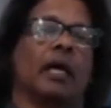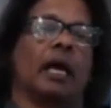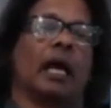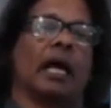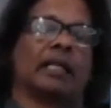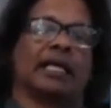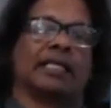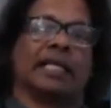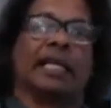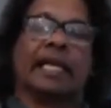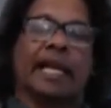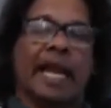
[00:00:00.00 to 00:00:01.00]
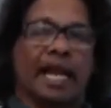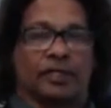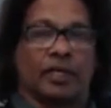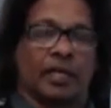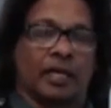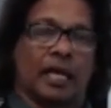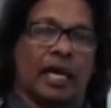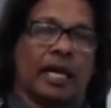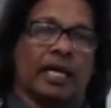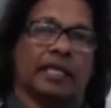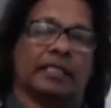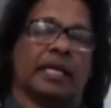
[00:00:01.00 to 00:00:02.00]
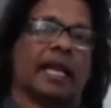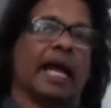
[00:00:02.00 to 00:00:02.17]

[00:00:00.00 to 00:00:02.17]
uh, that's internationalized,